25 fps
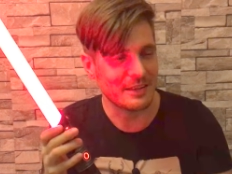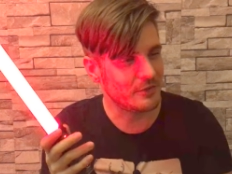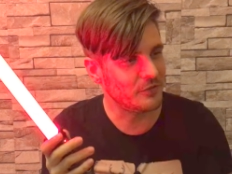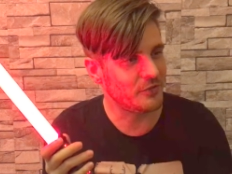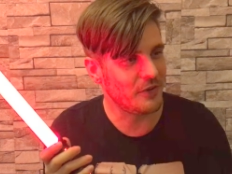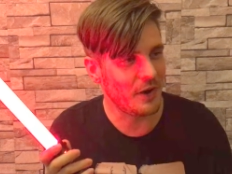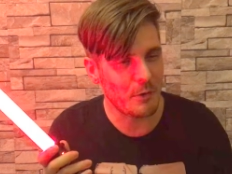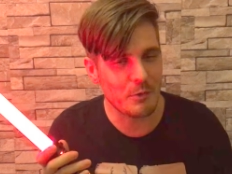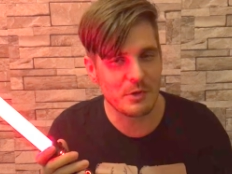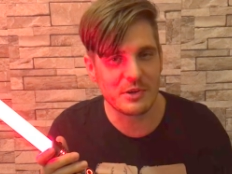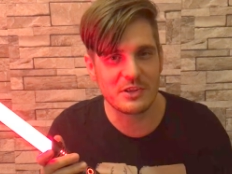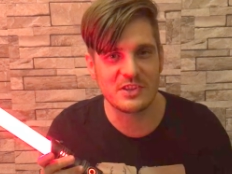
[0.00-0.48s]
It's
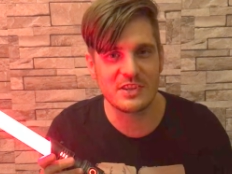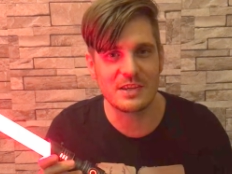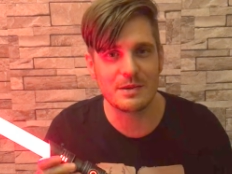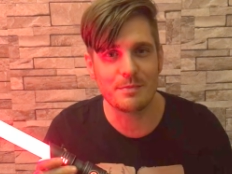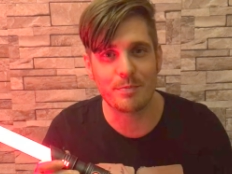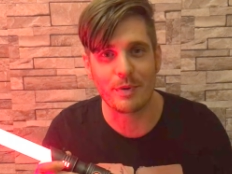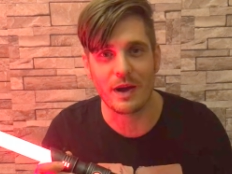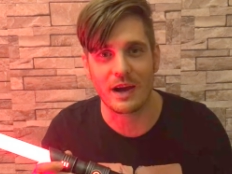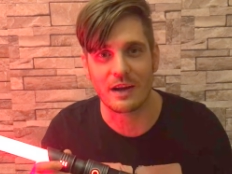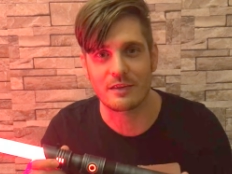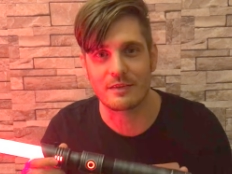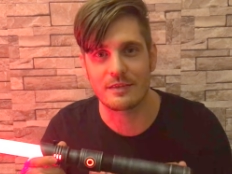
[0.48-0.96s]
very
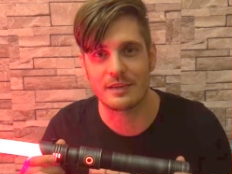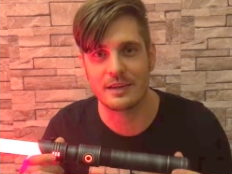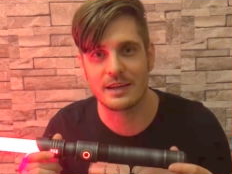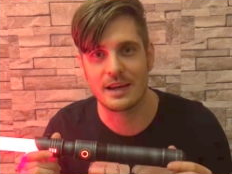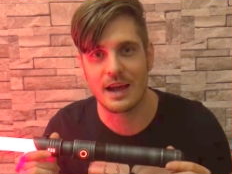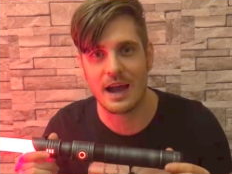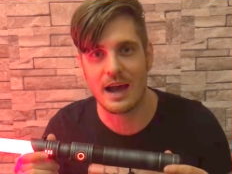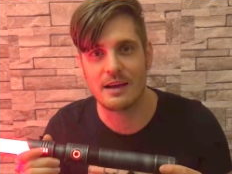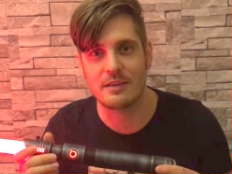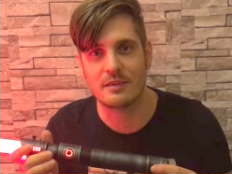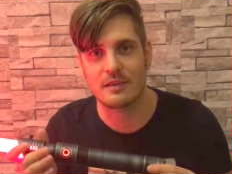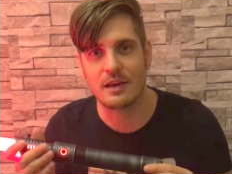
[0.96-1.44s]
cheap actually
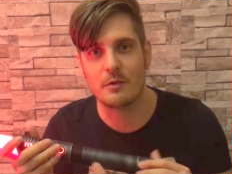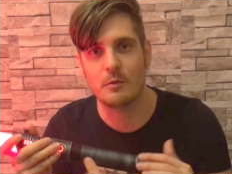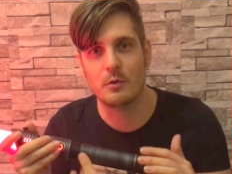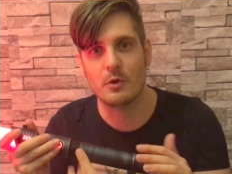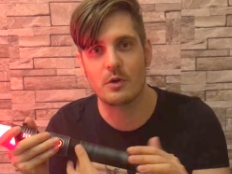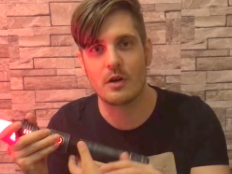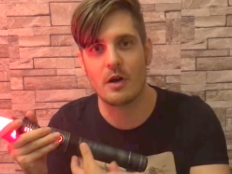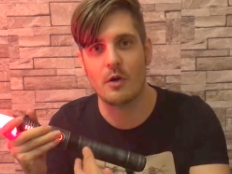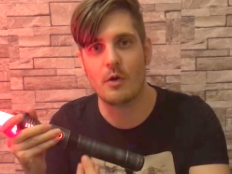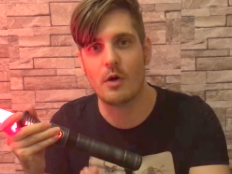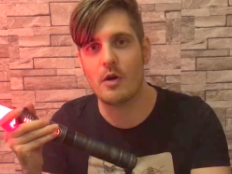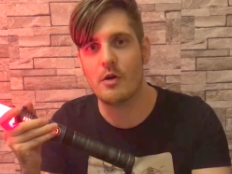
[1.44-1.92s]
guys. I
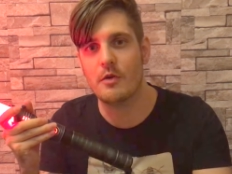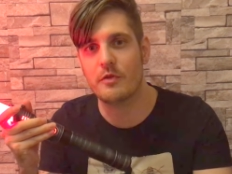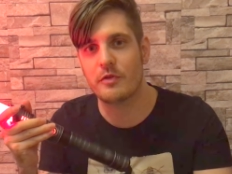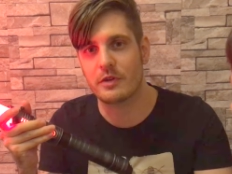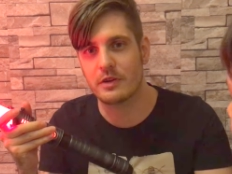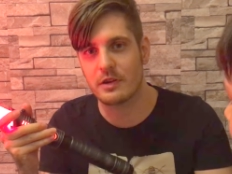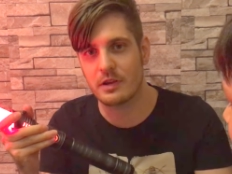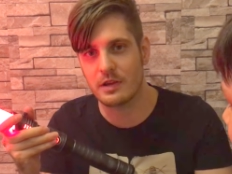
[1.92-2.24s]
will go over